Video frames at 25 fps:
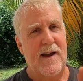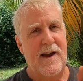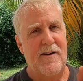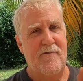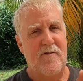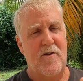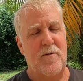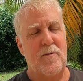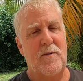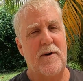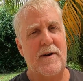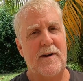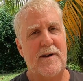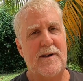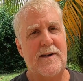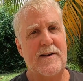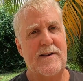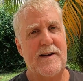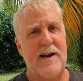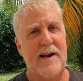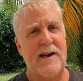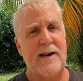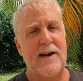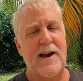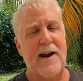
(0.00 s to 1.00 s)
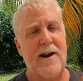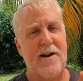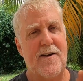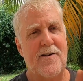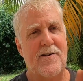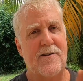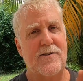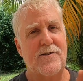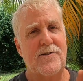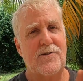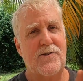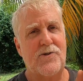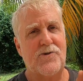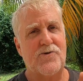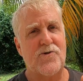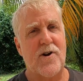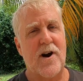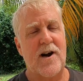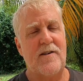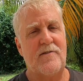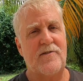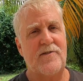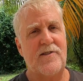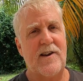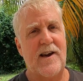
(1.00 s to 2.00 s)
everyone take care,
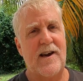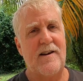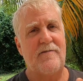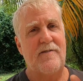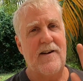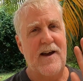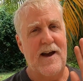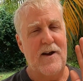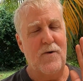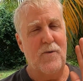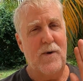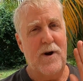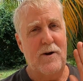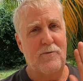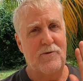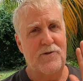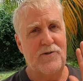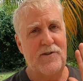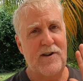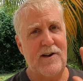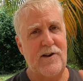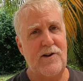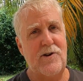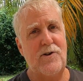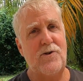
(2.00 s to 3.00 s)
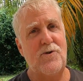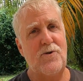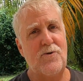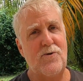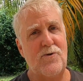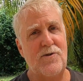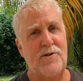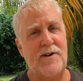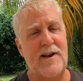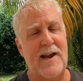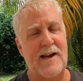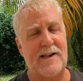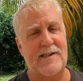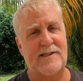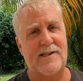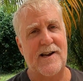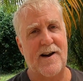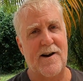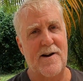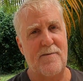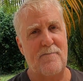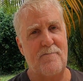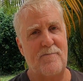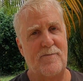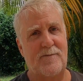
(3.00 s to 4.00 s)
drive safe, and we will see you next
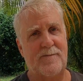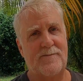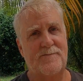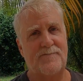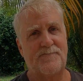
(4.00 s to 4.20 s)
time.